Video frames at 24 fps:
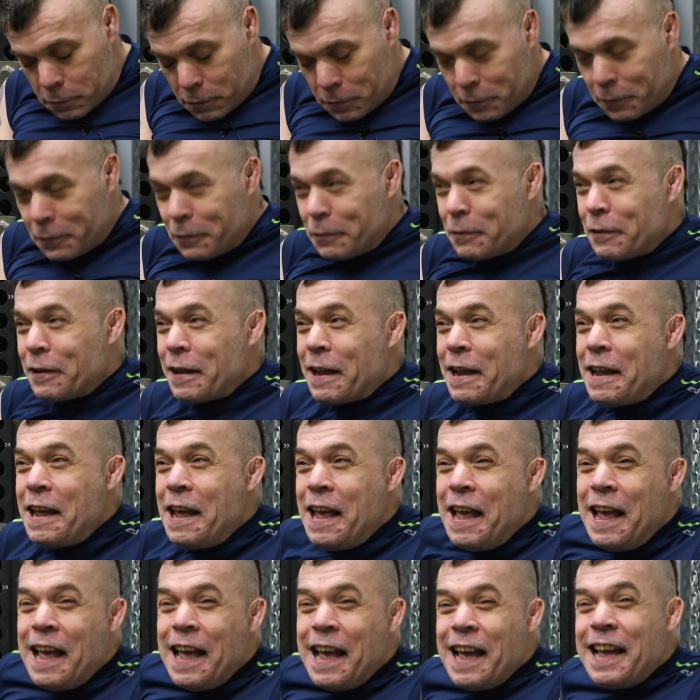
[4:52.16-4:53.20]
On a good day.
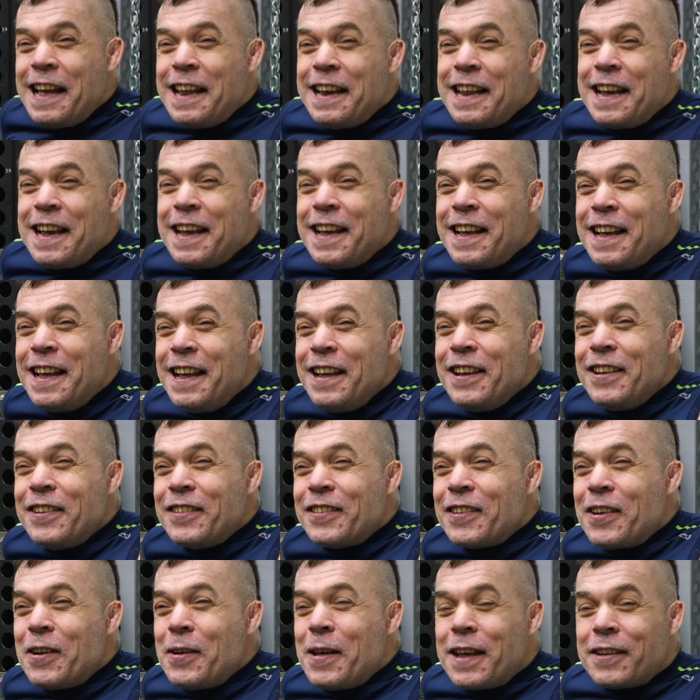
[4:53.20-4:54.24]

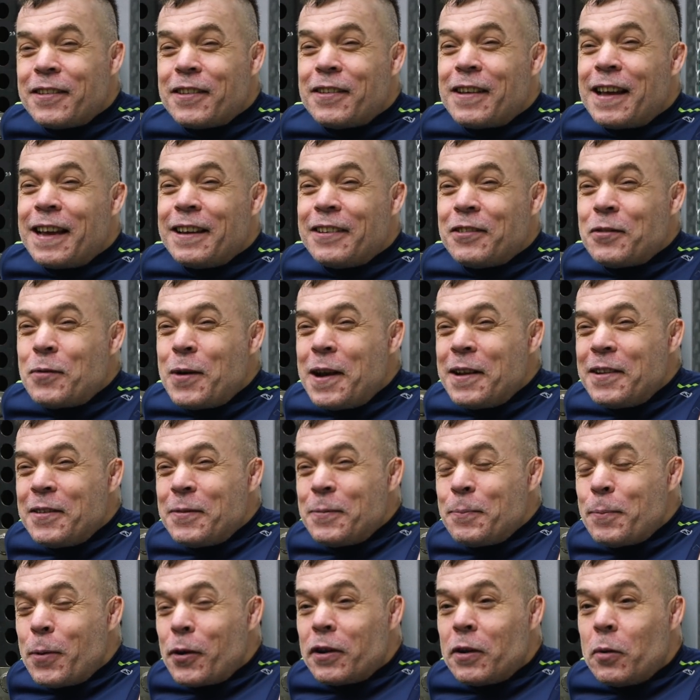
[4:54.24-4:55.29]
So that's like twice
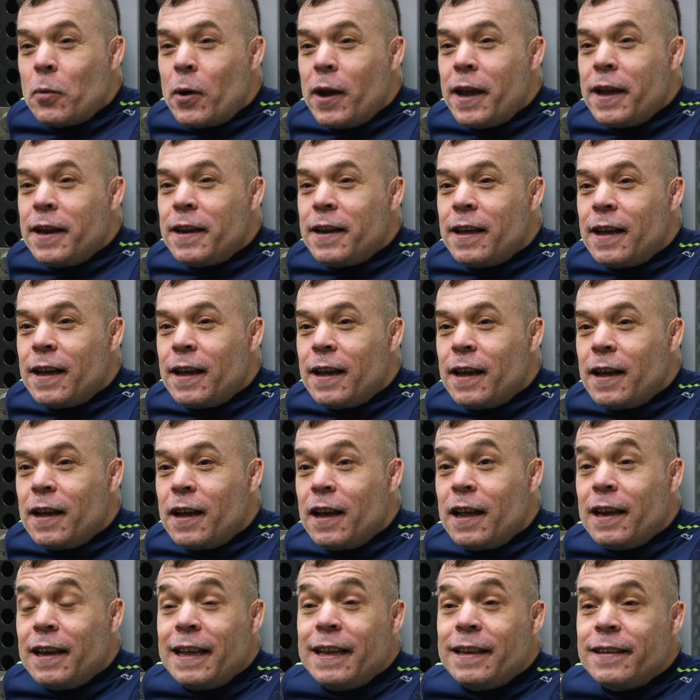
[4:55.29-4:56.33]
body weight,
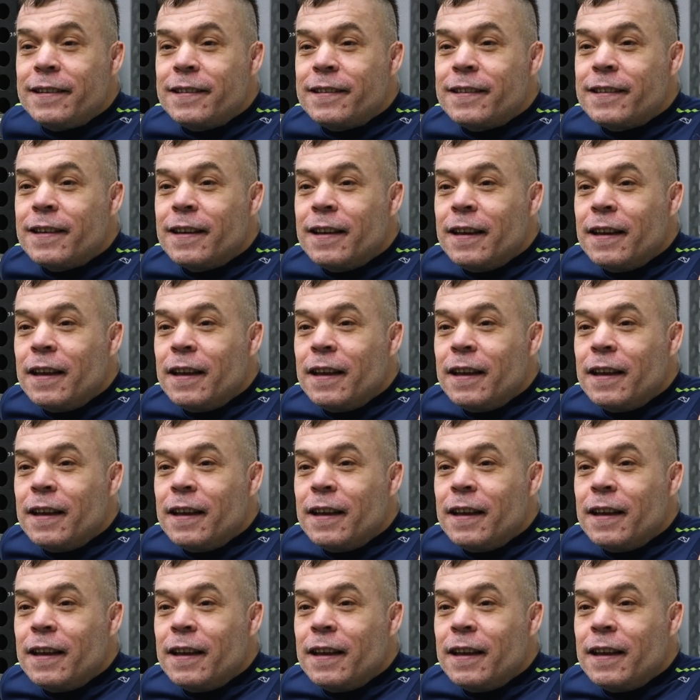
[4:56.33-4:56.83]
at least.